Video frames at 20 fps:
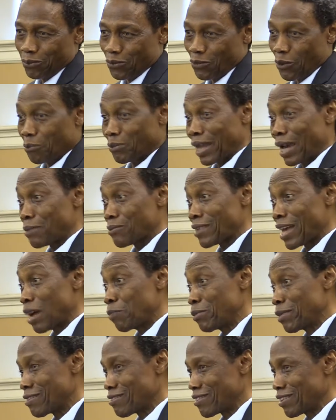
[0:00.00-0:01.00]
Sometimes I
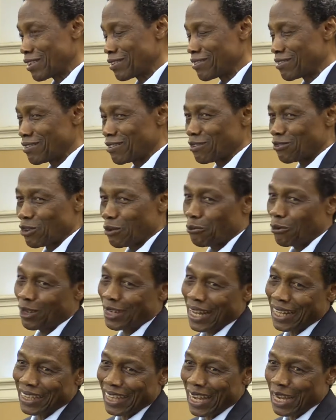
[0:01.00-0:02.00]
miss it, some
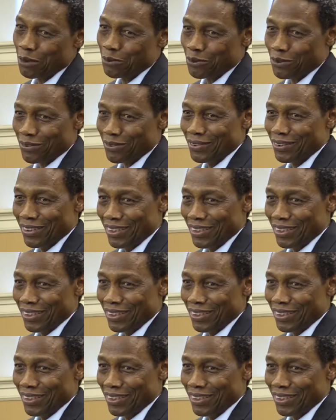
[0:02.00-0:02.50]
other times